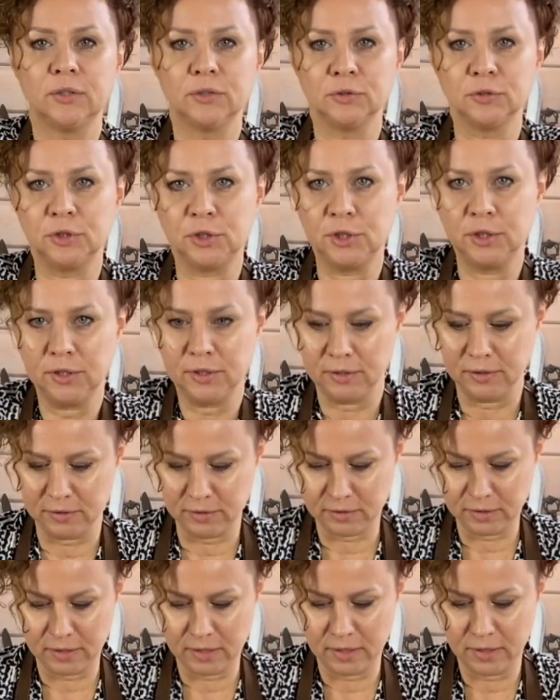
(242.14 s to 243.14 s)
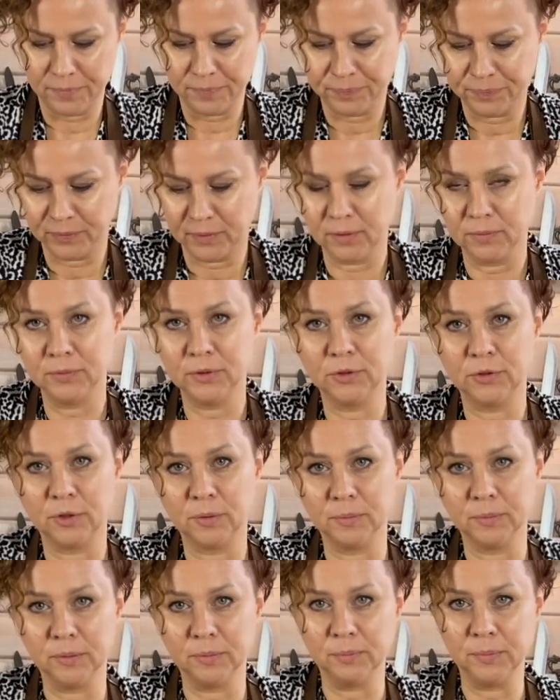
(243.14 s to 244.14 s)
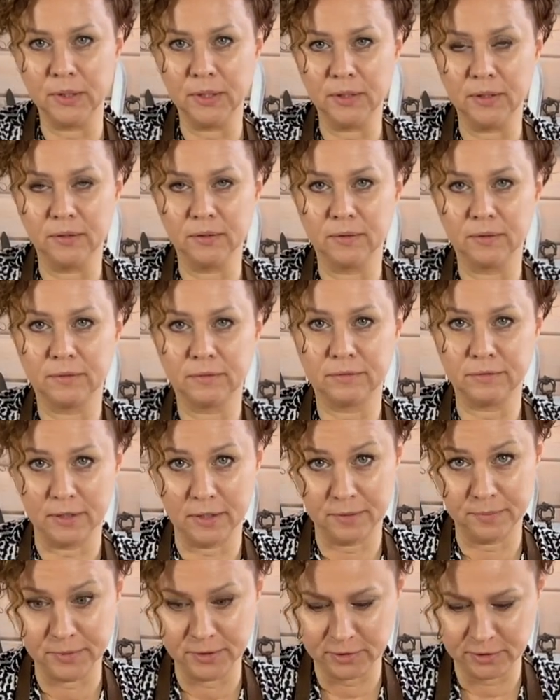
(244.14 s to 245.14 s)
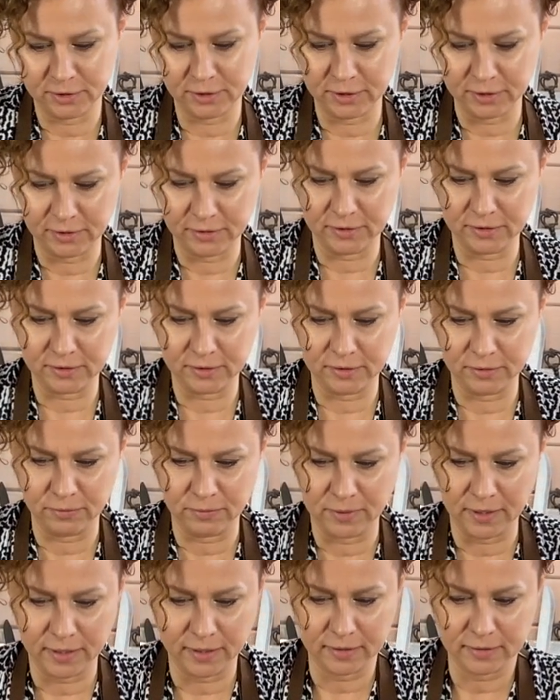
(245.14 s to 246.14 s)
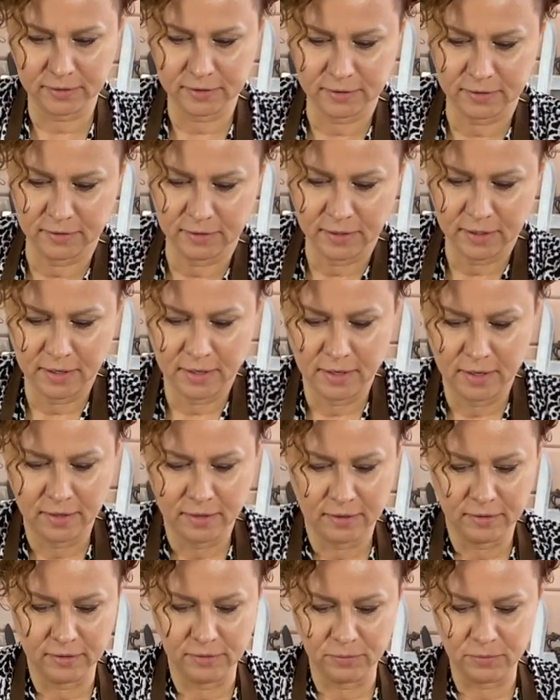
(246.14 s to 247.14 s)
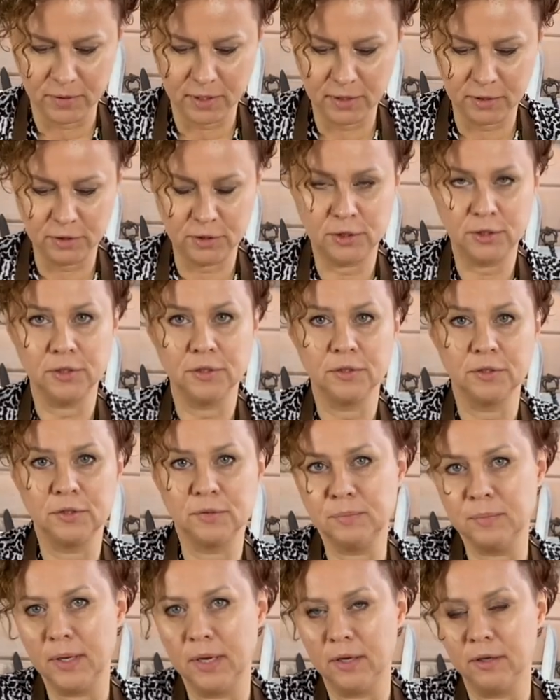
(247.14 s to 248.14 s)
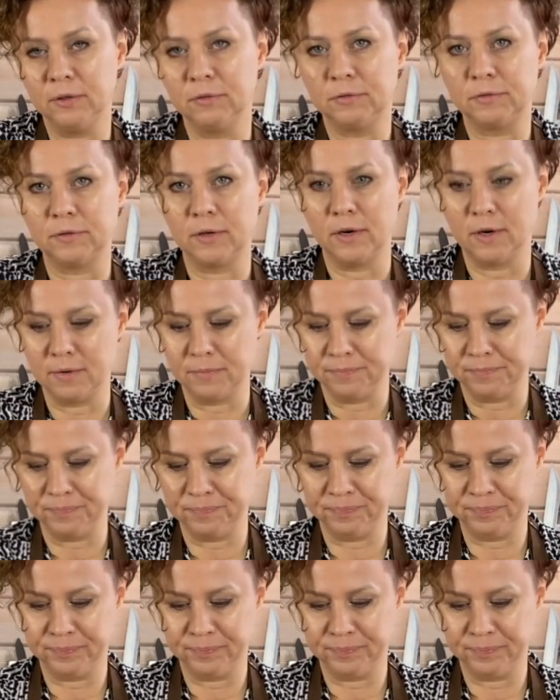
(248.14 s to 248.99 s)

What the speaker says: and cheese, we normally mean farmer's cheese, the white cheese made from